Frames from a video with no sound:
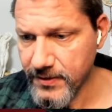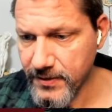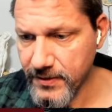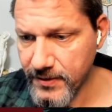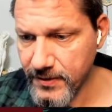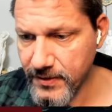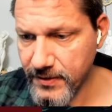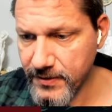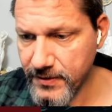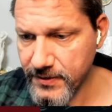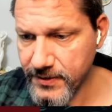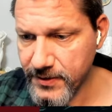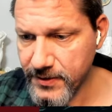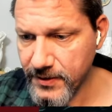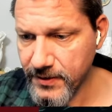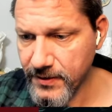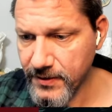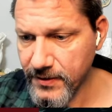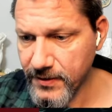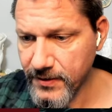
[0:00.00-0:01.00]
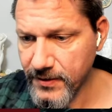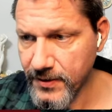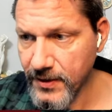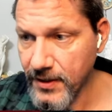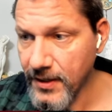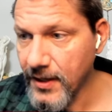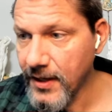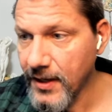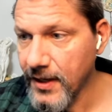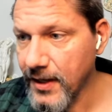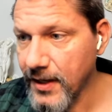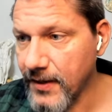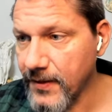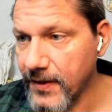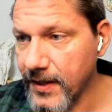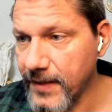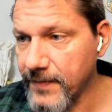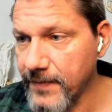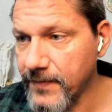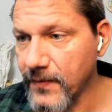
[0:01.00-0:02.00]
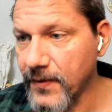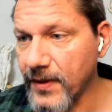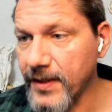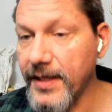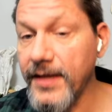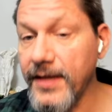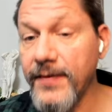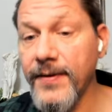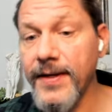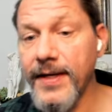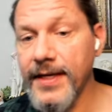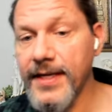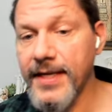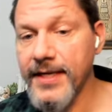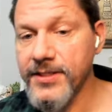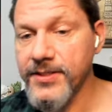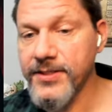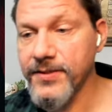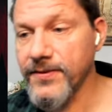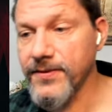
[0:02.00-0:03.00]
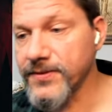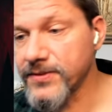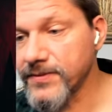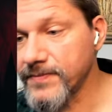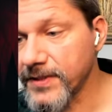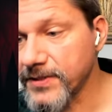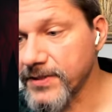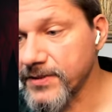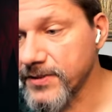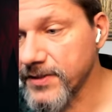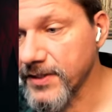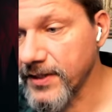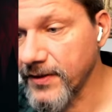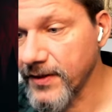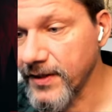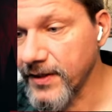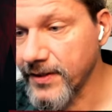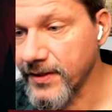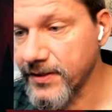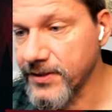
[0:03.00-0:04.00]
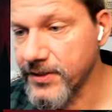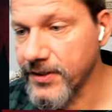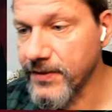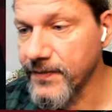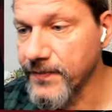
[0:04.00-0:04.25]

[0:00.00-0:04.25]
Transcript: Interesting. Okay, well, anyway, I can't show those pictures that I thought I could show.